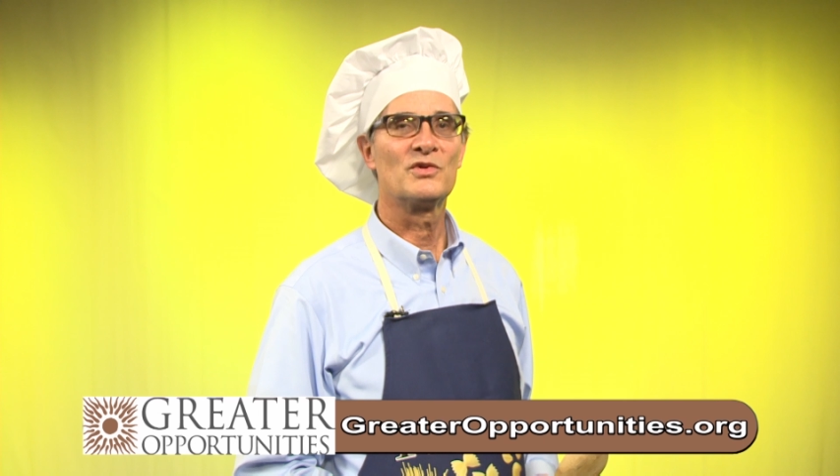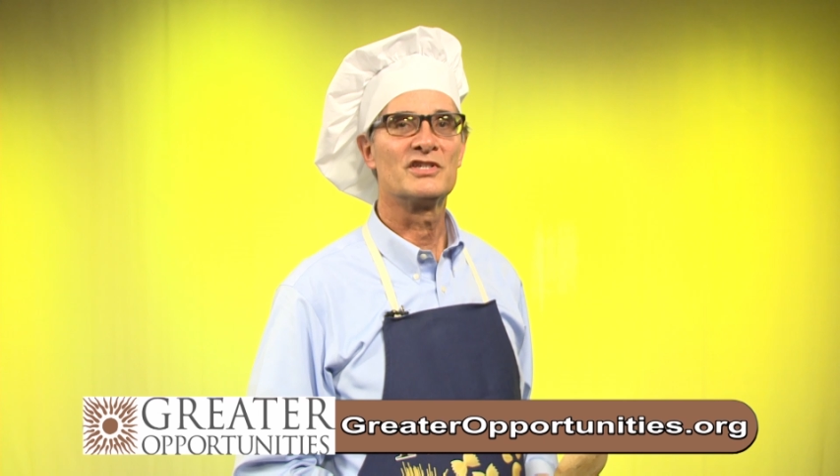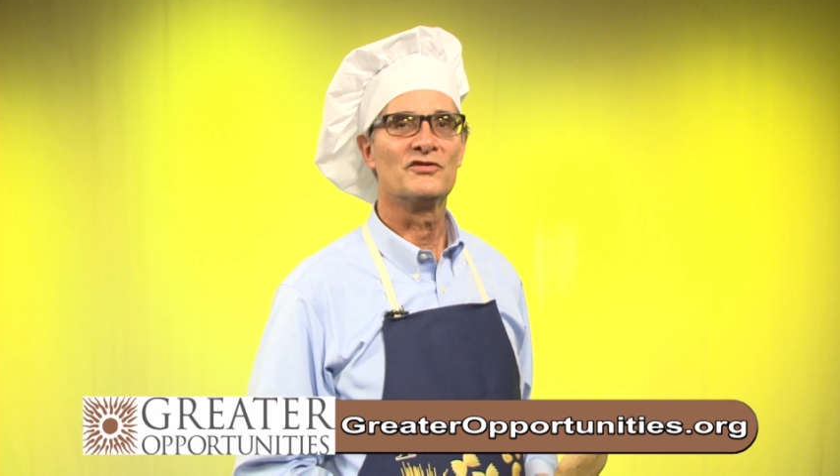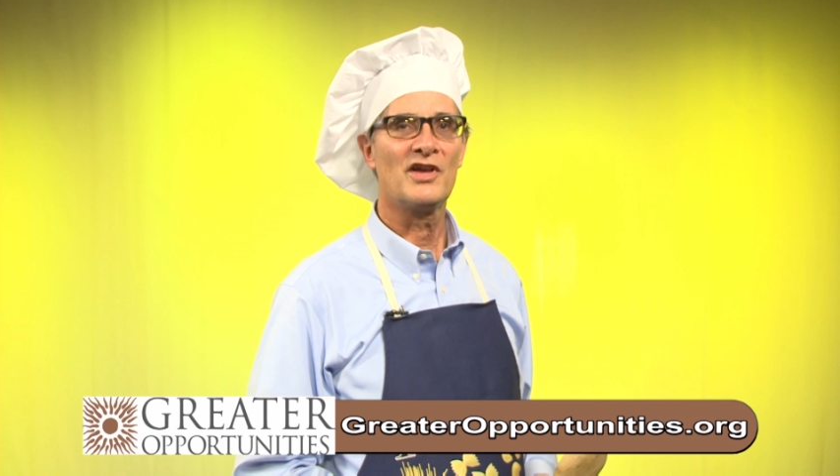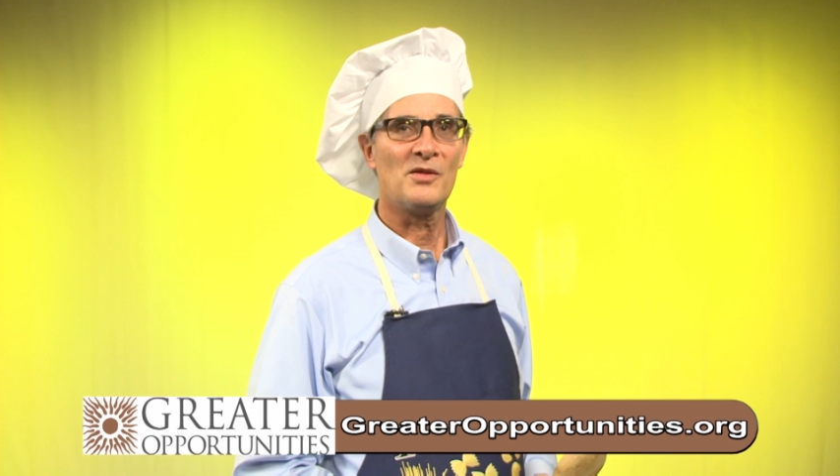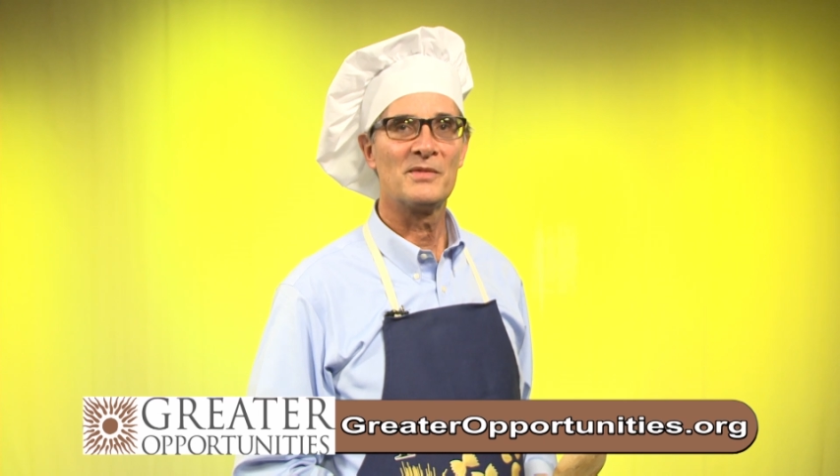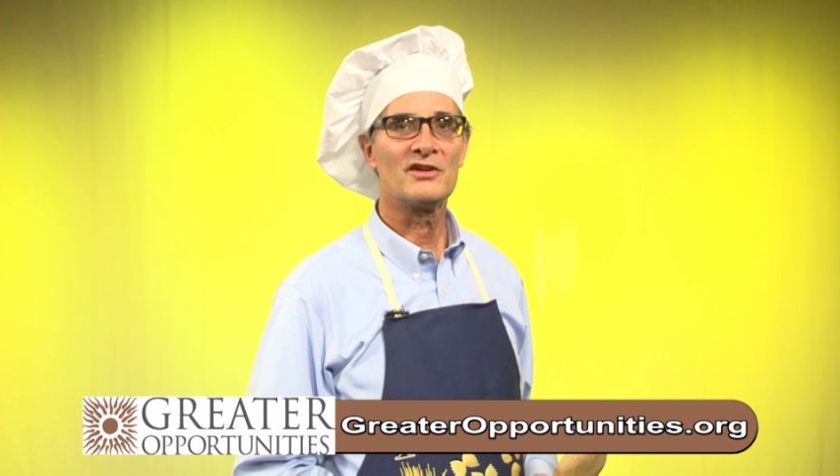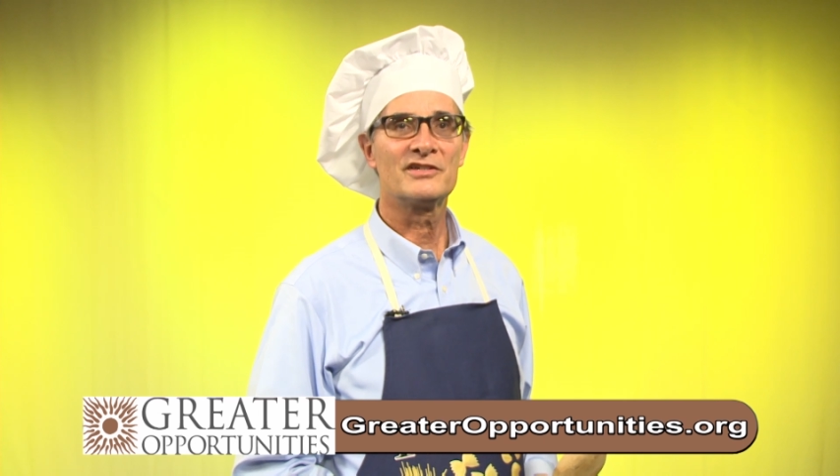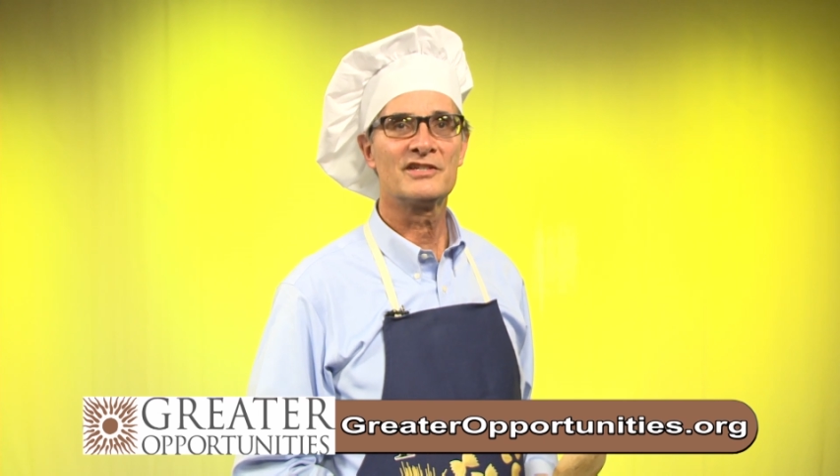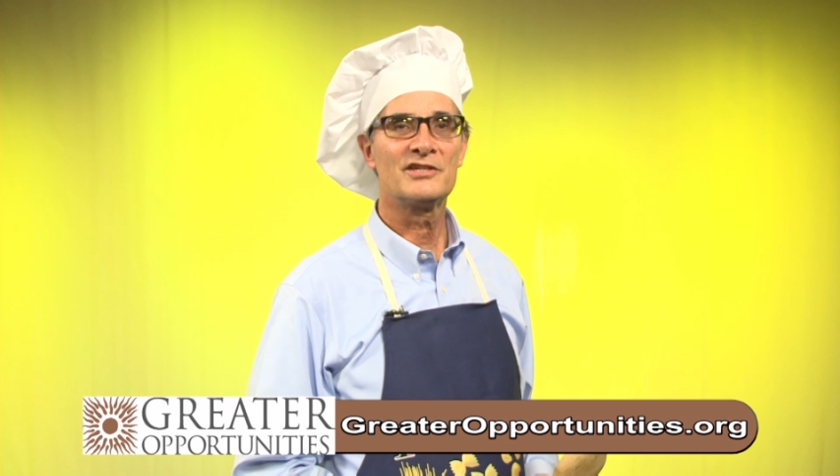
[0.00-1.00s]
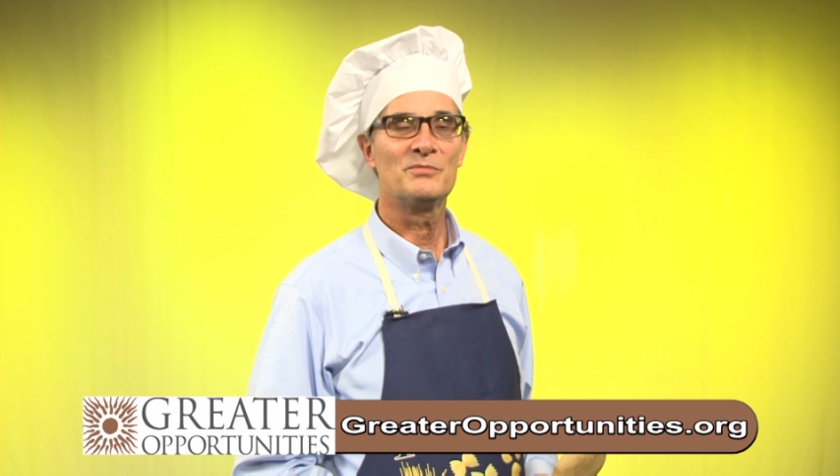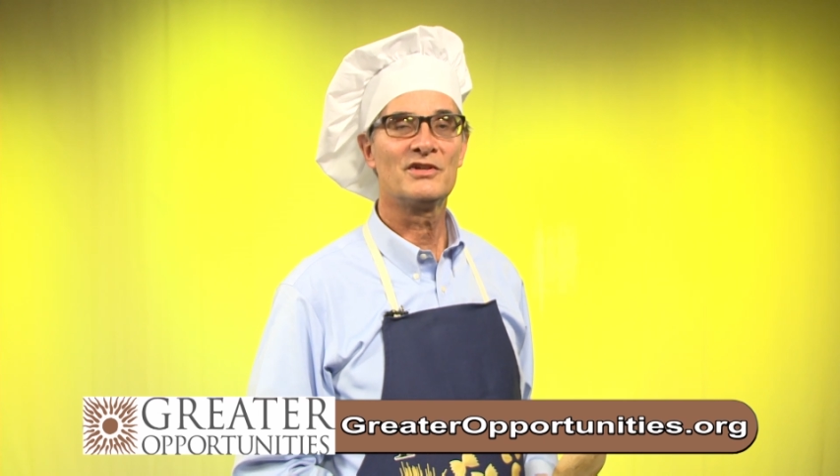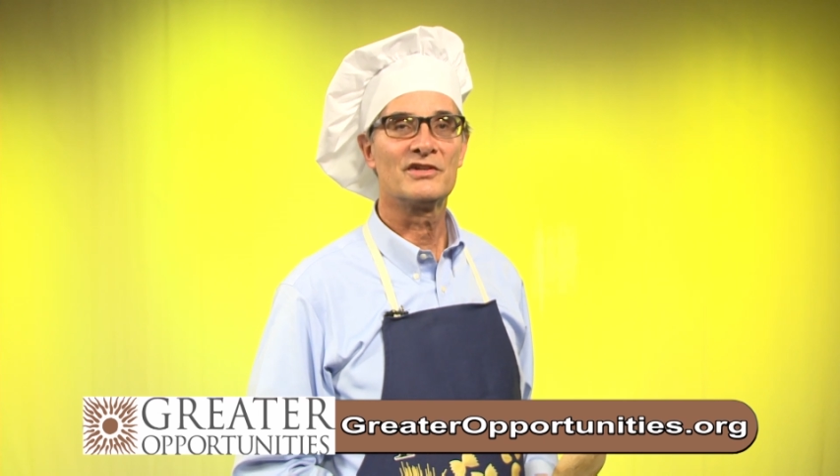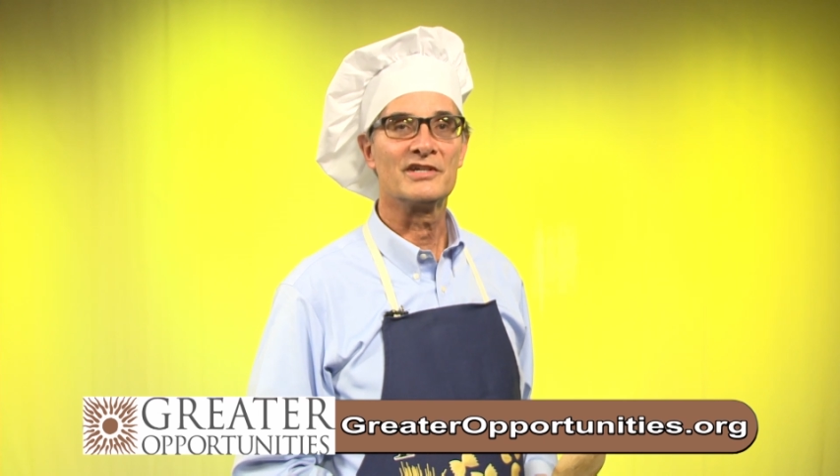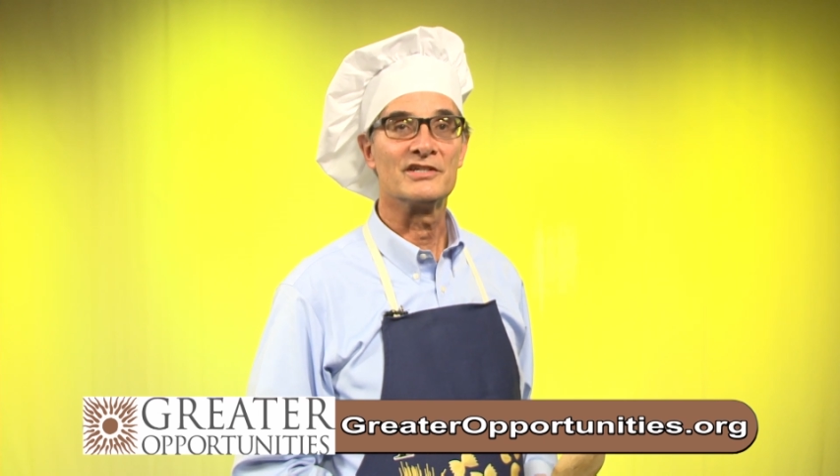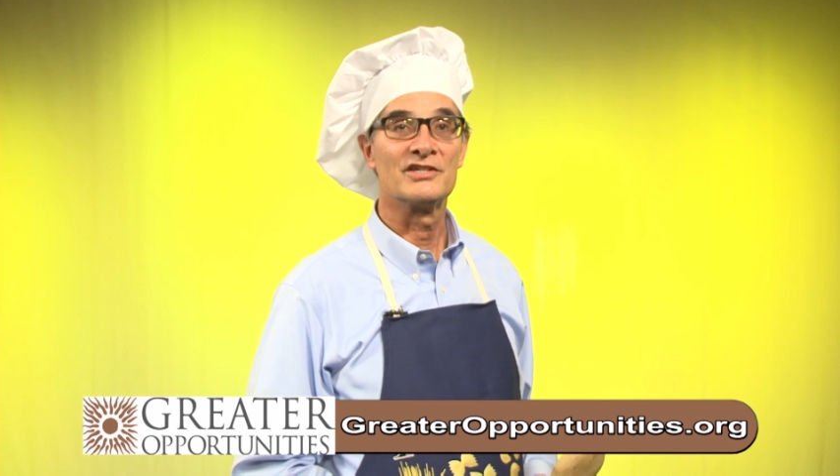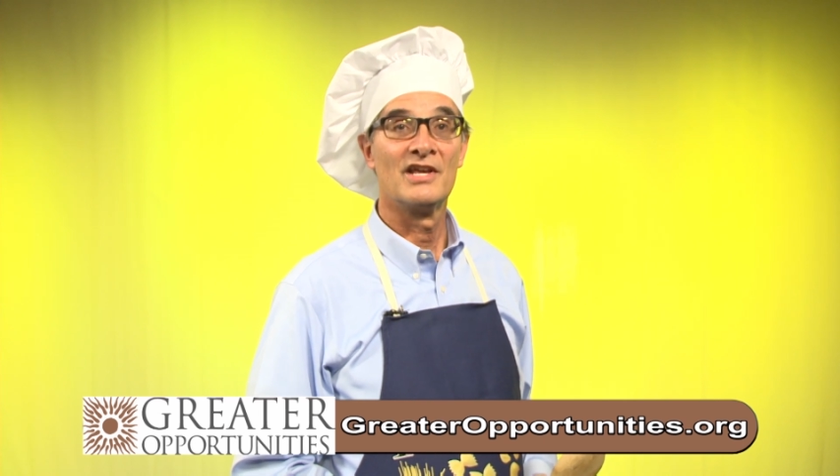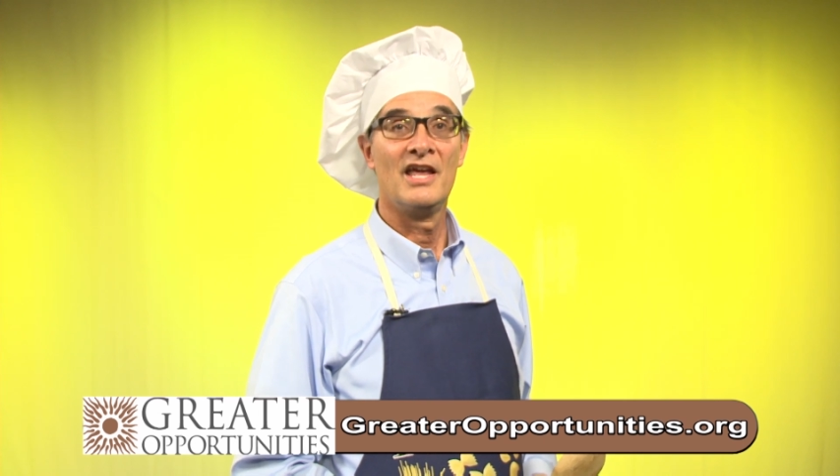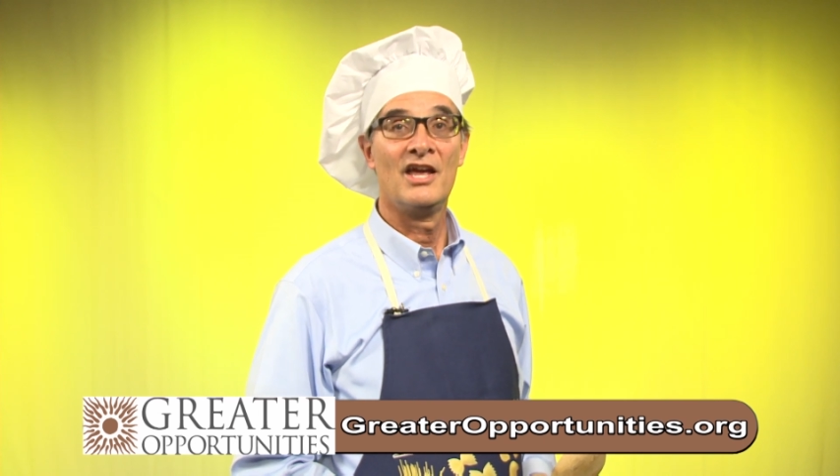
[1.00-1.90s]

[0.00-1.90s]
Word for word: with developmental disabilities.